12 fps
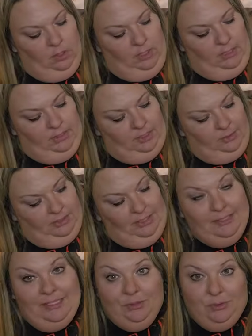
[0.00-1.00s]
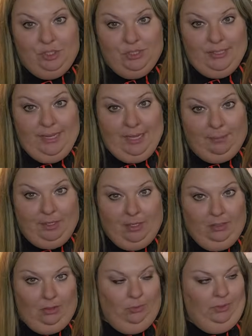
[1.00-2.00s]
And some of these ones just say Happy
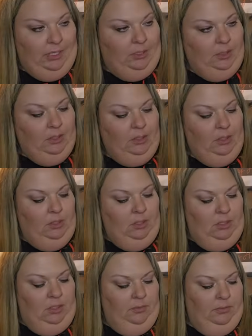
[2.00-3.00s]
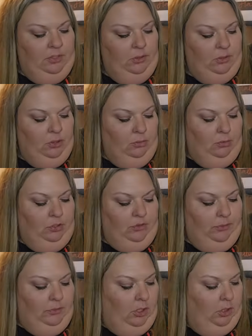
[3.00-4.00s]
Halloween with those little bowls
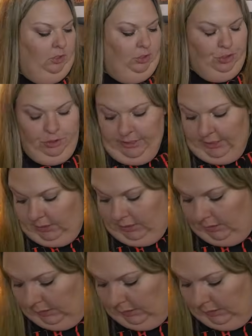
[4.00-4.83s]
from Dollar Tree.